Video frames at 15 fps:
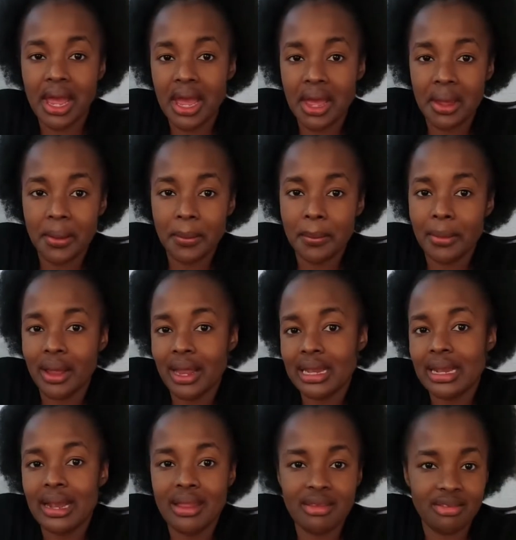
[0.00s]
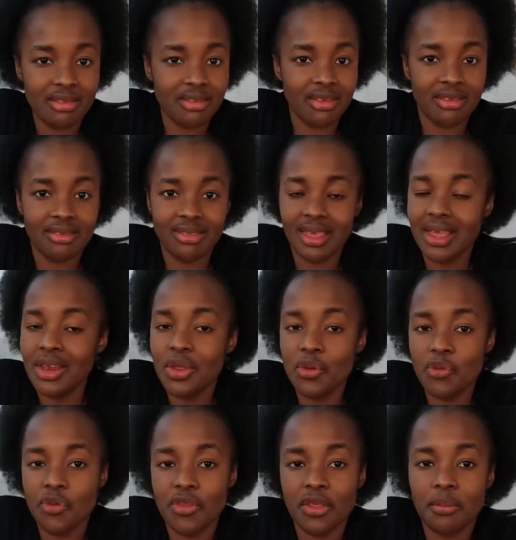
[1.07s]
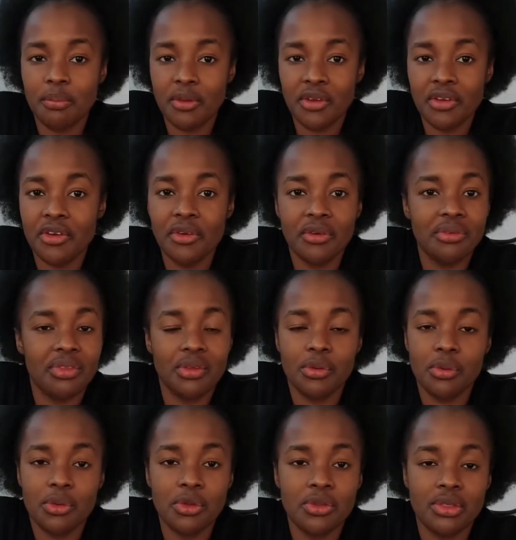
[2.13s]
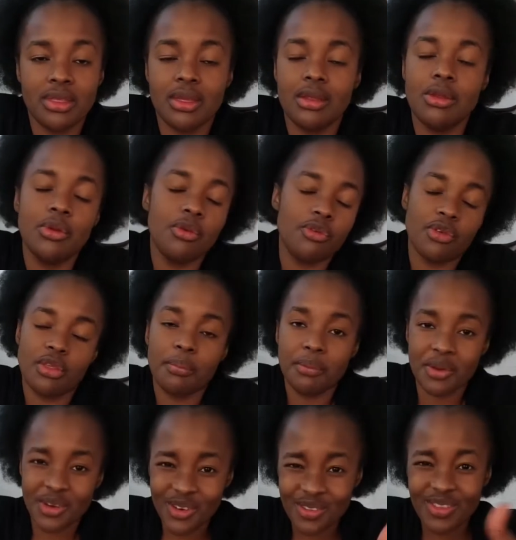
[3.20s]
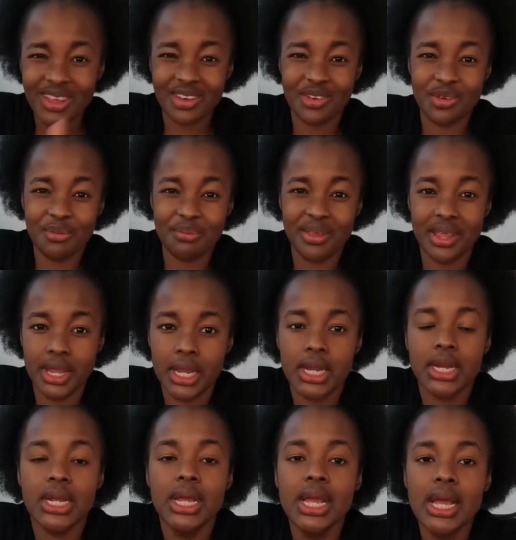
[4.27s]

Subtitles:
at least sustain you for the period that you'll be here.